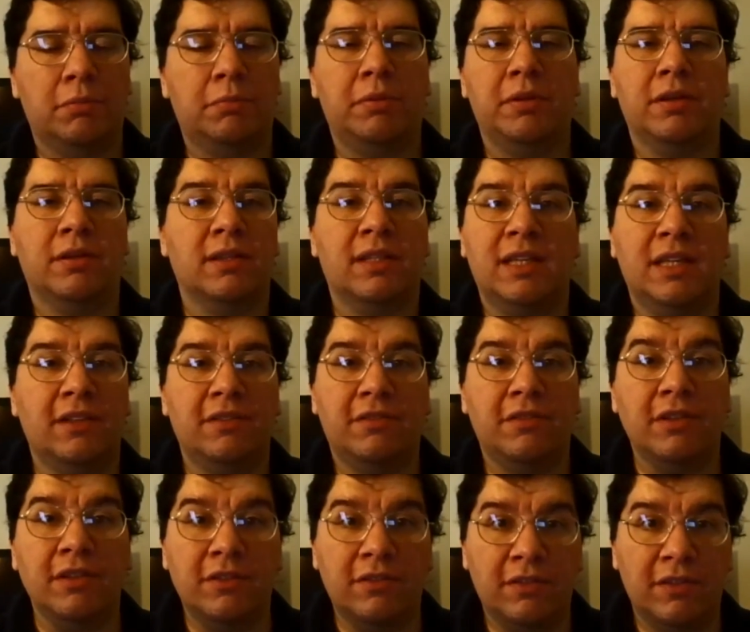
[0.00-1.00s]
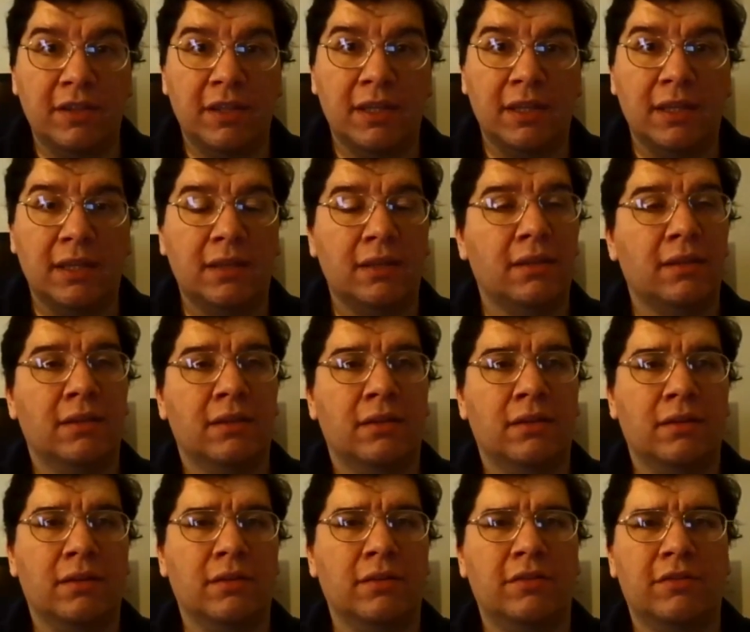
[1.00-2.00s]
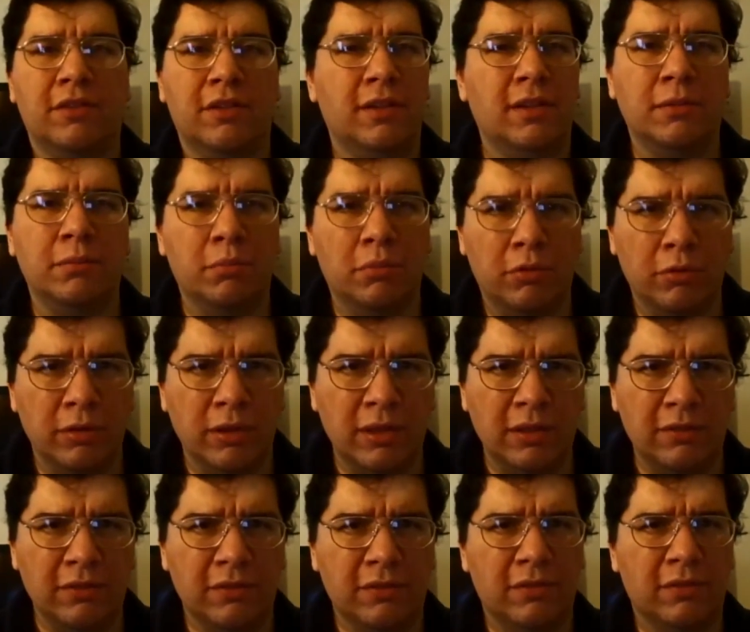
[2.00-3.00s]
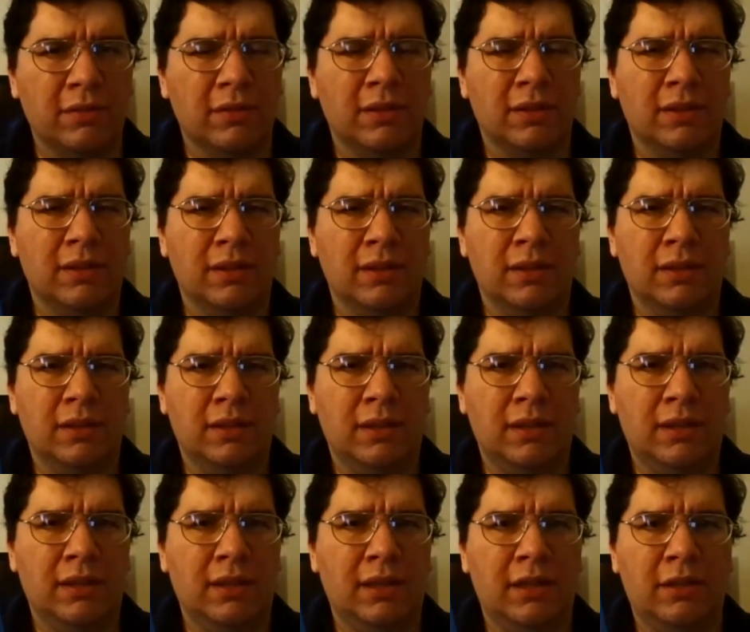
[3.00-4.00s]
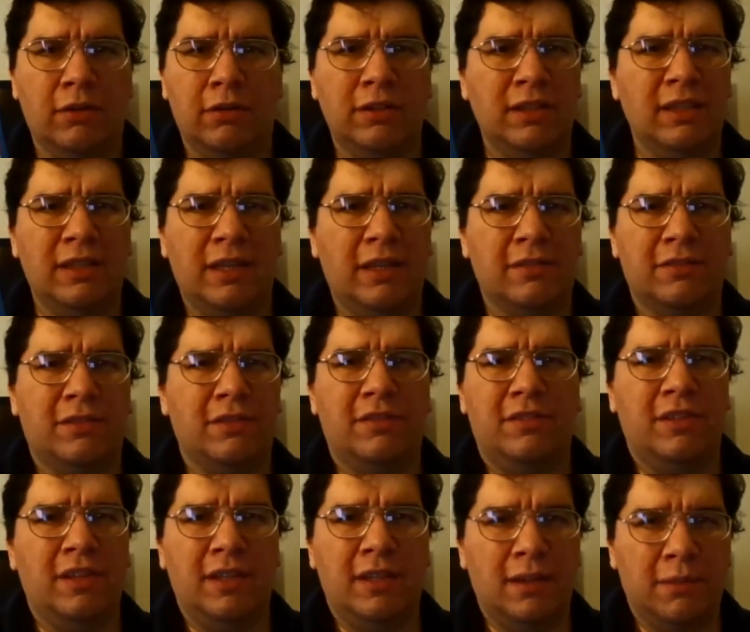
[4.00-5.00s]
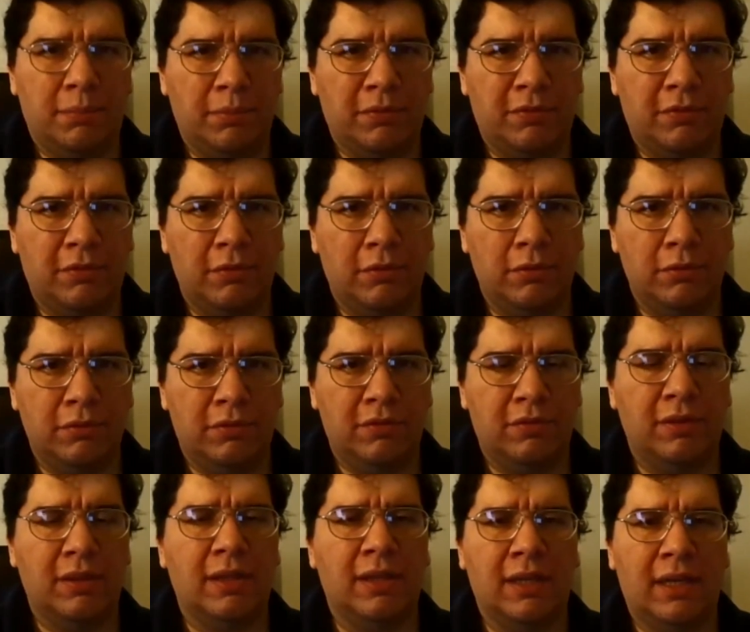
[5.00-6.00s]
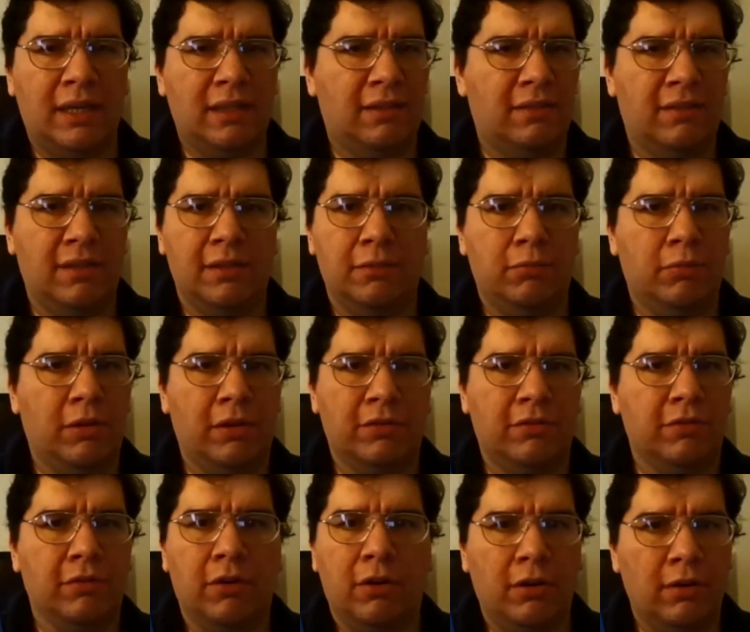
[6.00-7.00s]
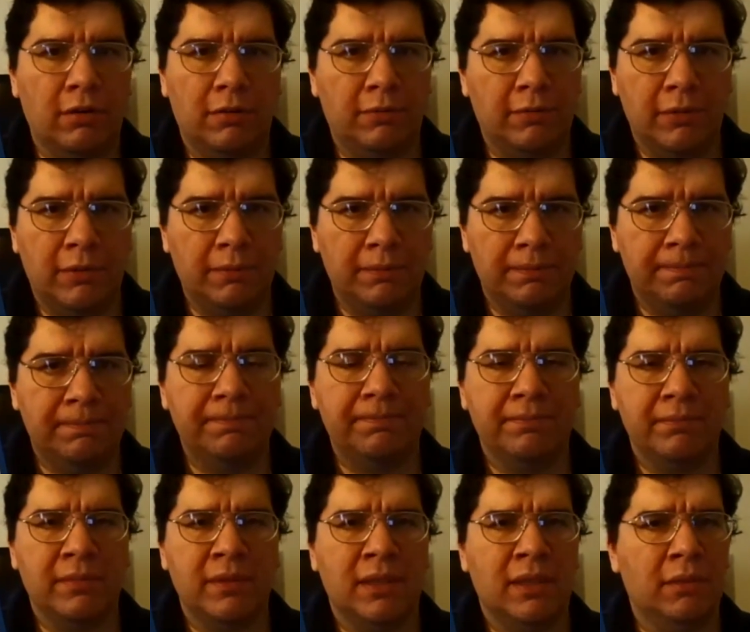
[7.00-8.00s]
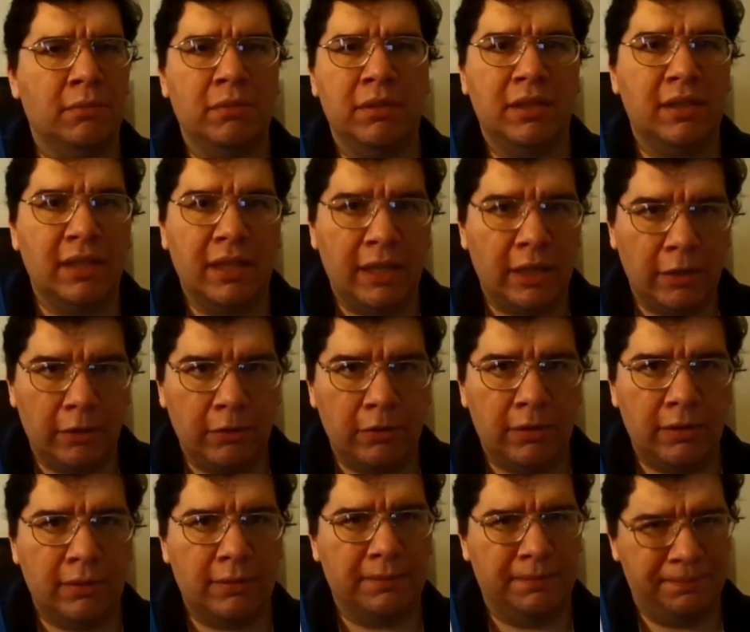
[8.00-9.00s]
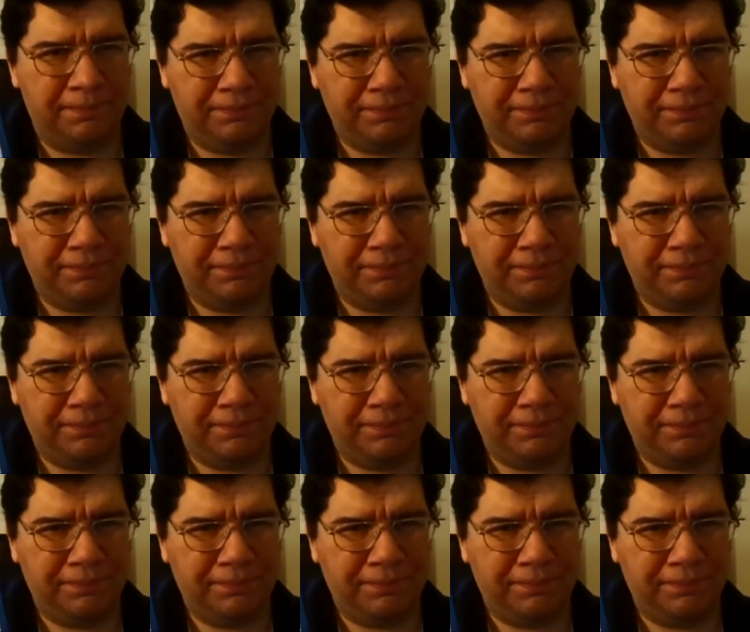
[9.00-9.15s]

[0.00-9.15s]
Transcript: it would be on KCET on Sunday mornings. And it only lasted 10 episodes, and I did watch all of them when it aired.